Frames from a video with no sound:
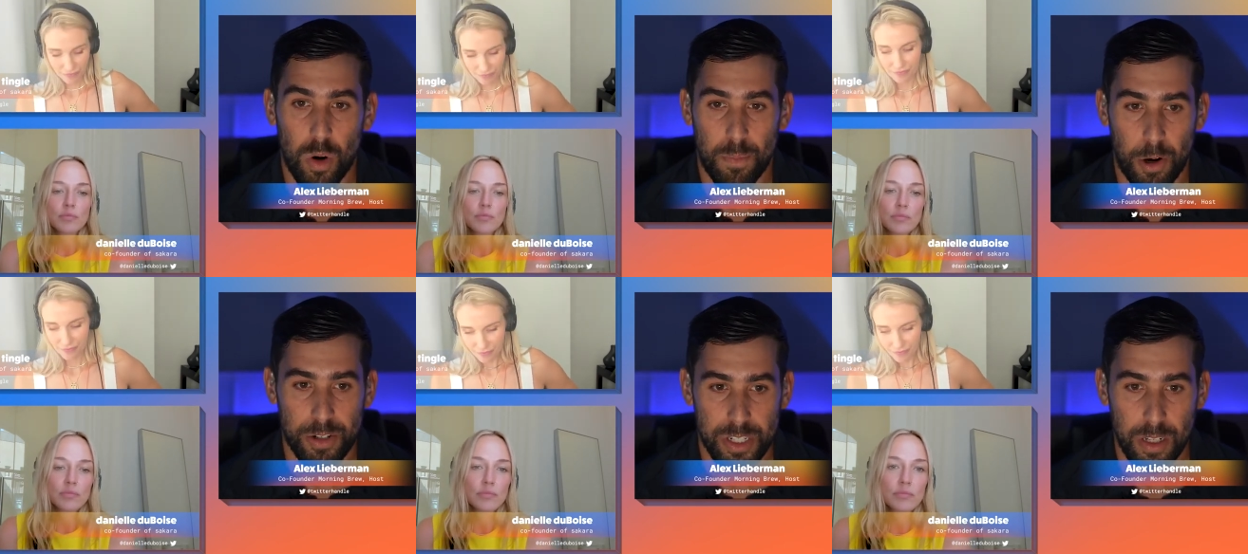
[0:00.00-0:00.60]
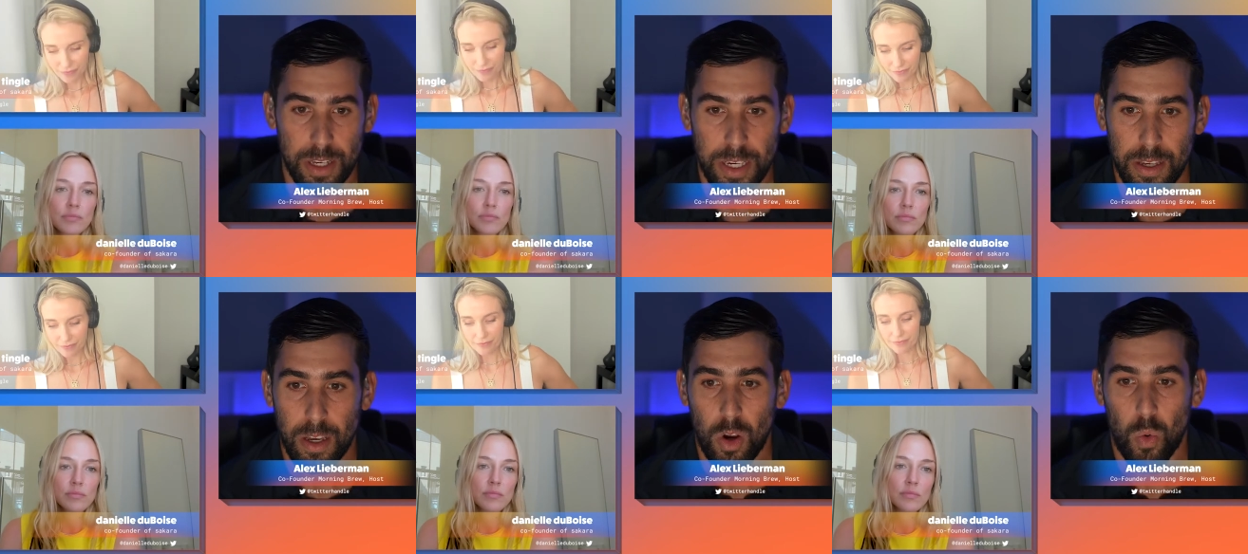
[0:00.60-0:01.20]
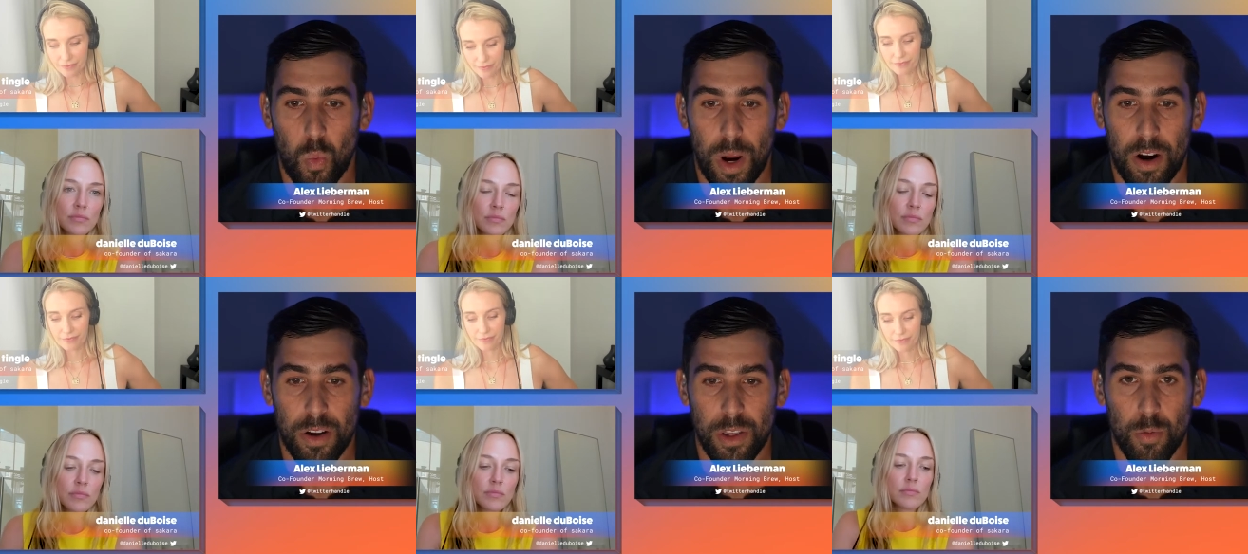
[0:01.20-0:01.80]
Speaker 1: or personally,
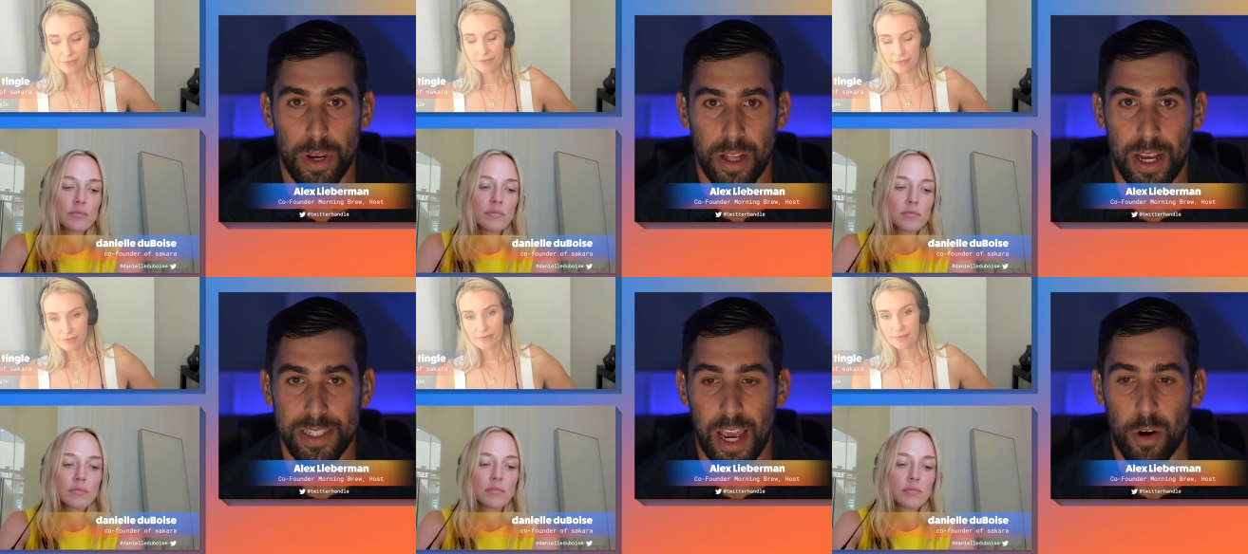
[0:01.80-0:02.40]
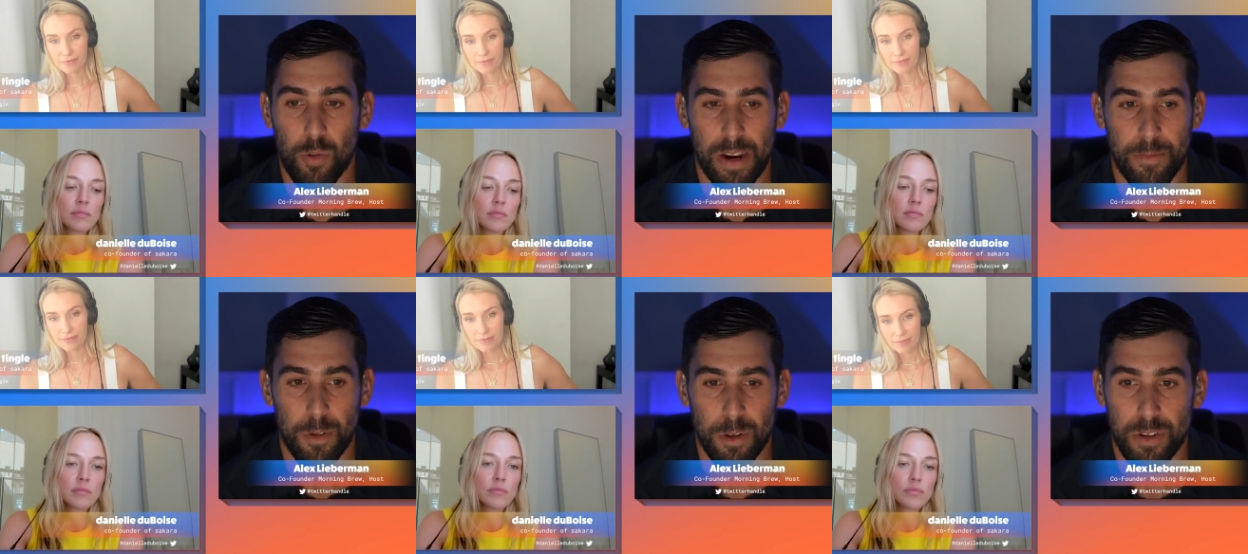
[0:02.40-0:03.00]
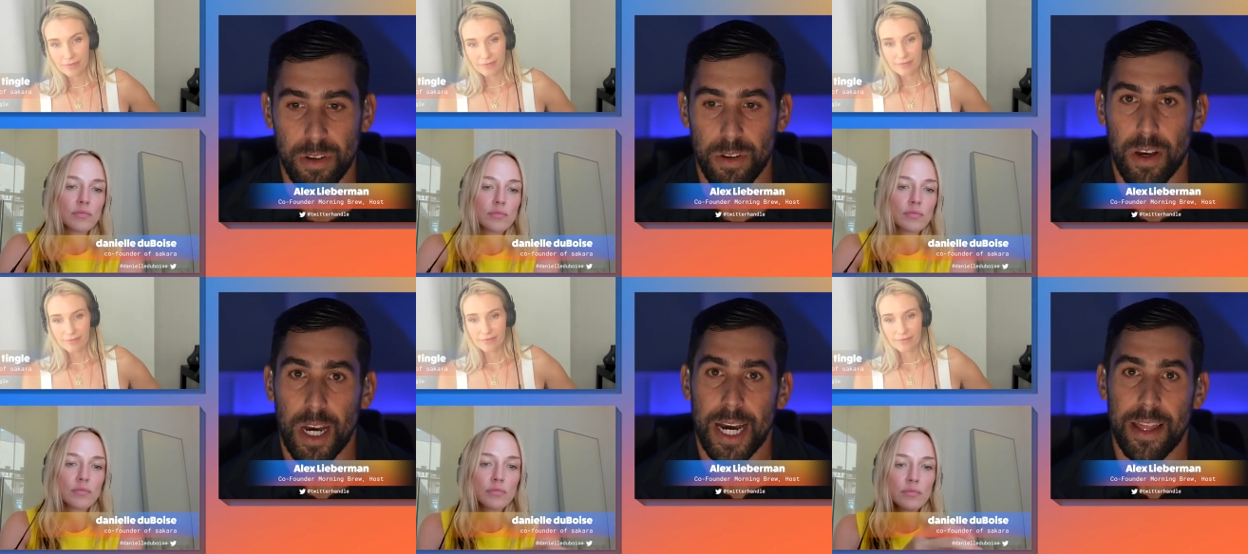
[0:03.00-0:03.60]
where you realized how grateful
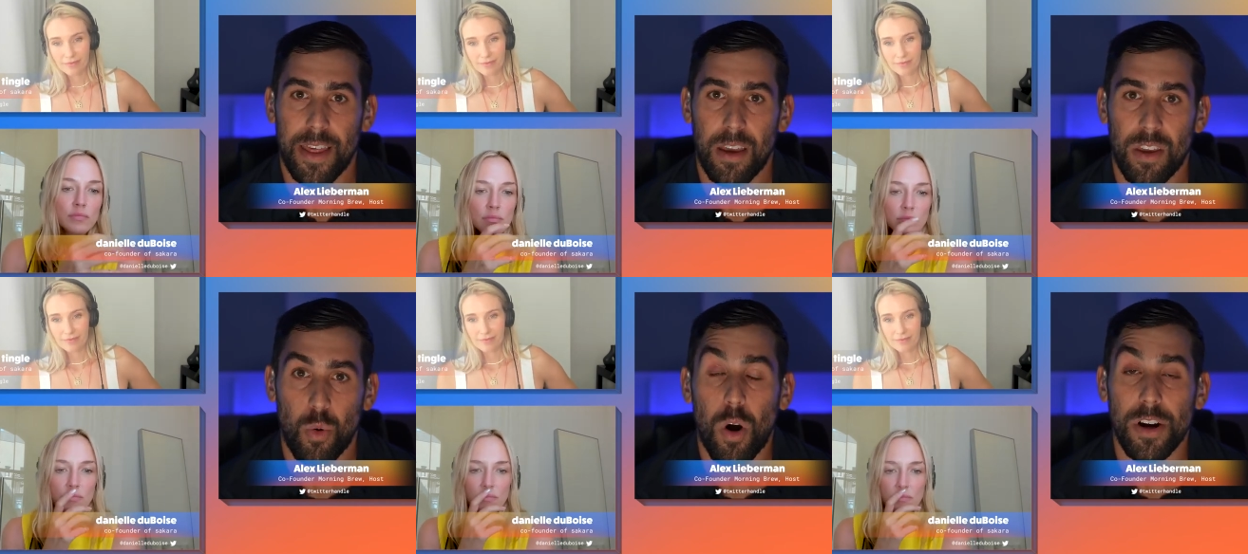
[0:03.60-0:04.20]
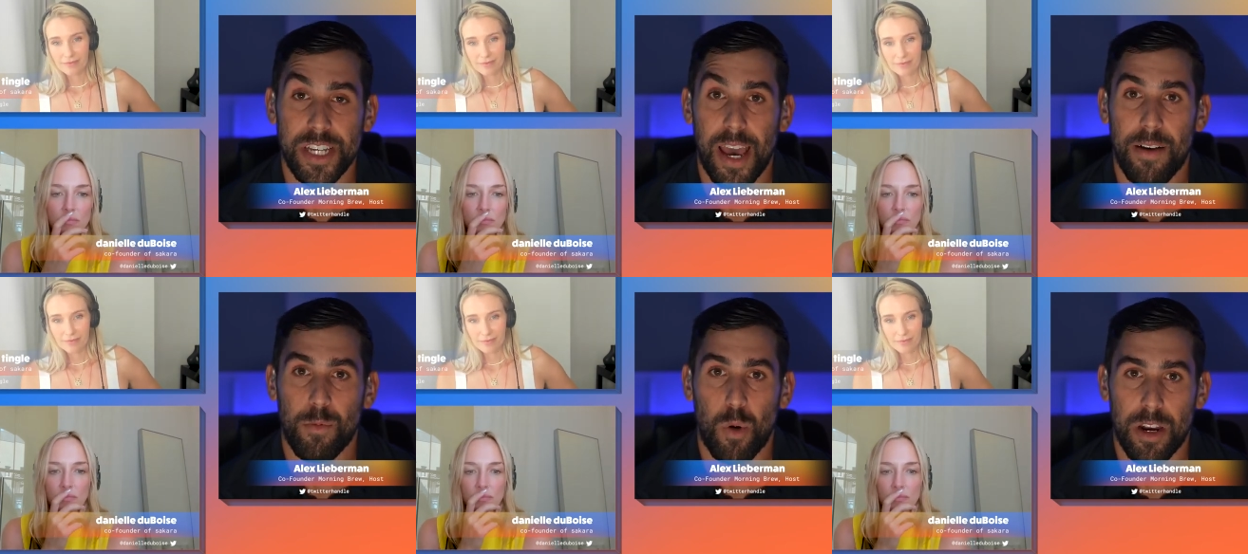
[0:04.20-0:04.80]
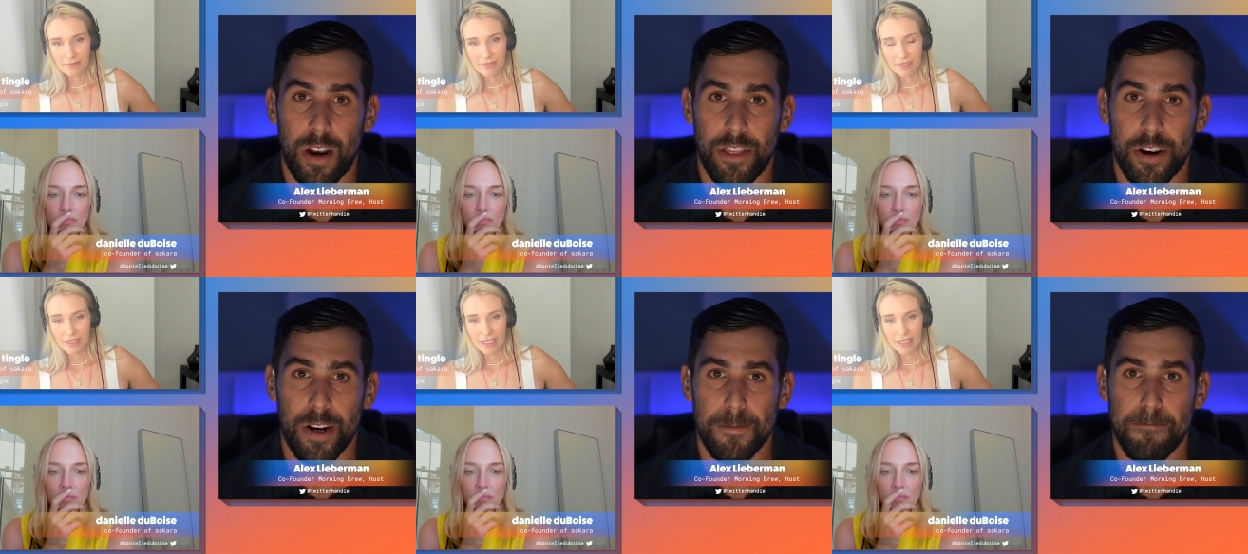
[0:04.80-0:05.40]
uh, that you are to have one
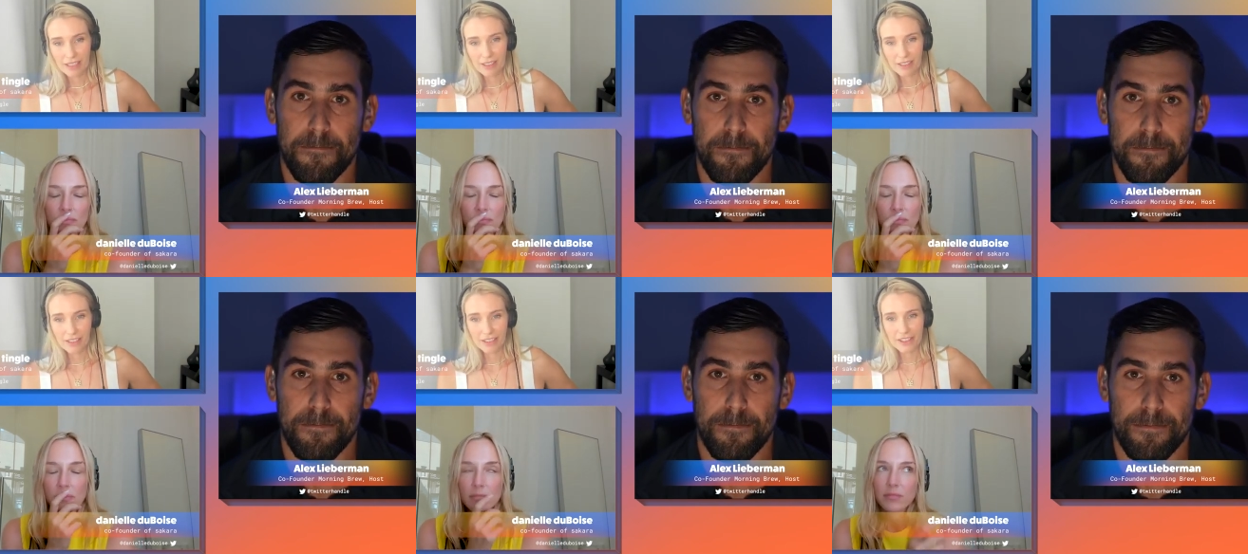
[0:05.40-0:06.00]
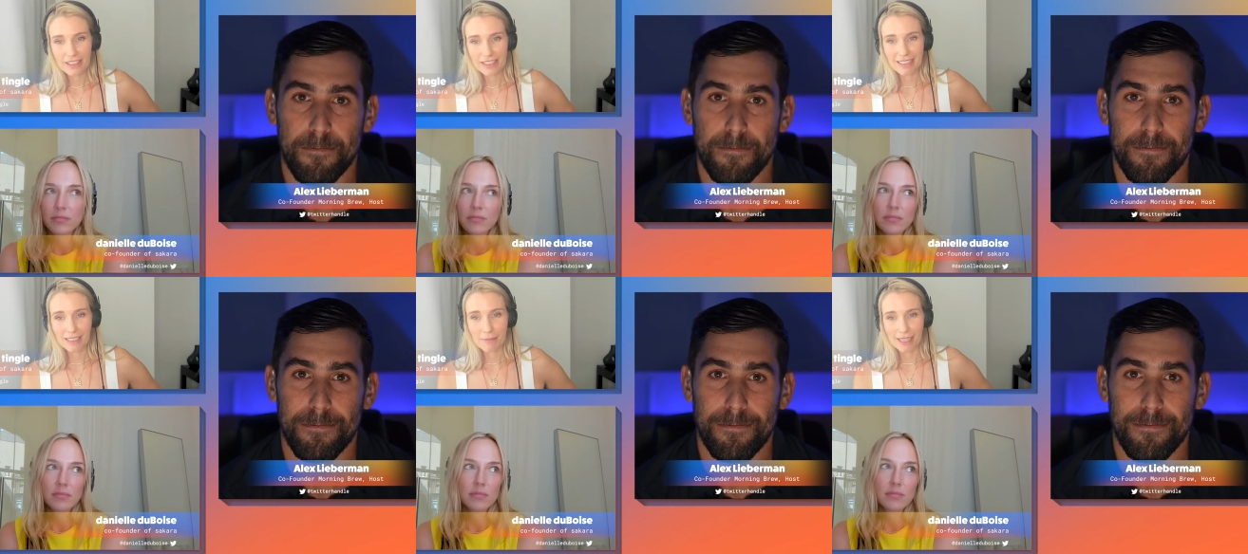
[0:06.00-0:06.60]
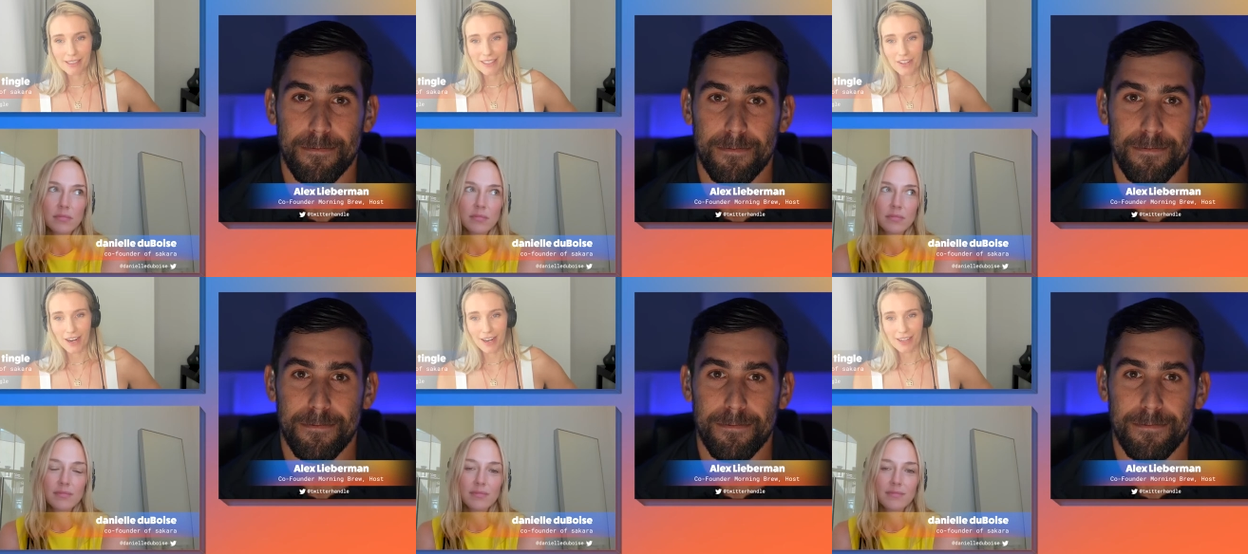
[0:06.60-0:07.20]
another?
Speaker 2: Are you just gonna make us
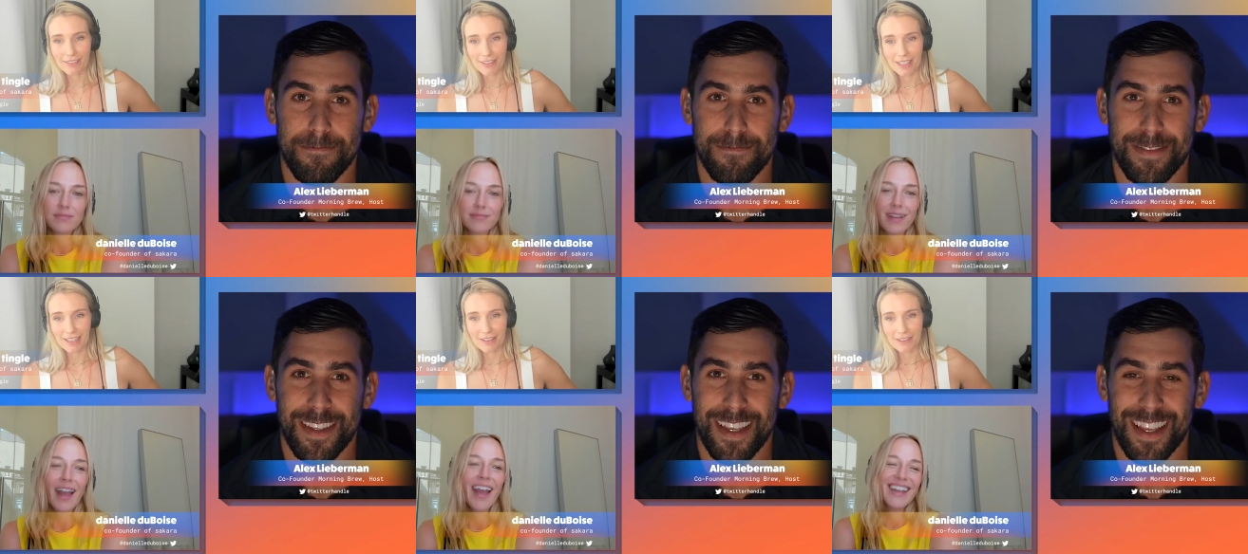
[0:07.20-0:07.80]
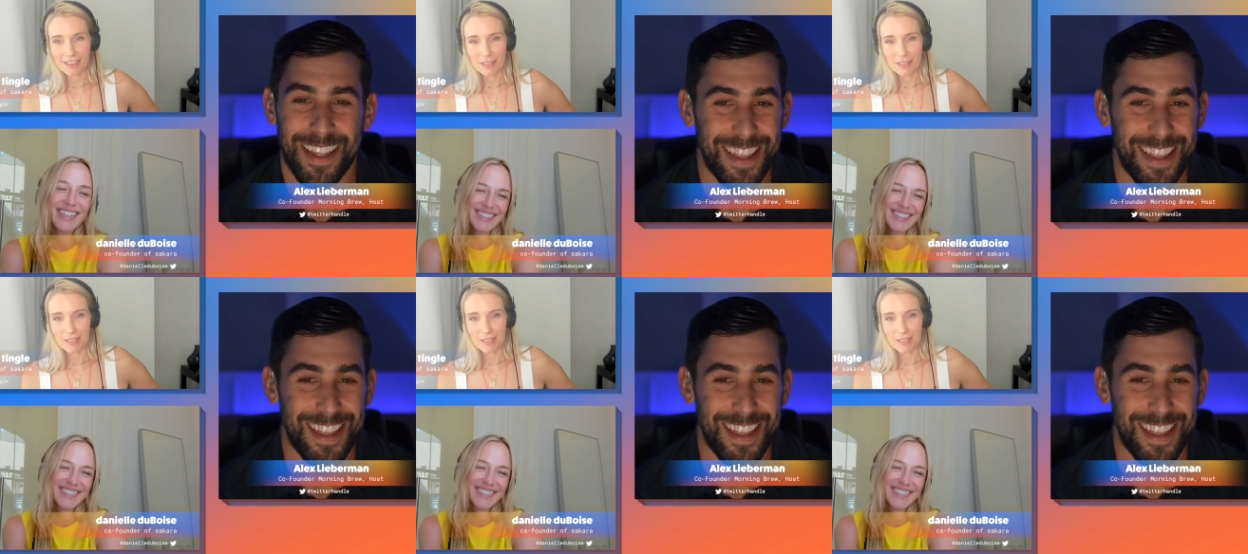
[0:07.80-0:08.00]
cry right now on this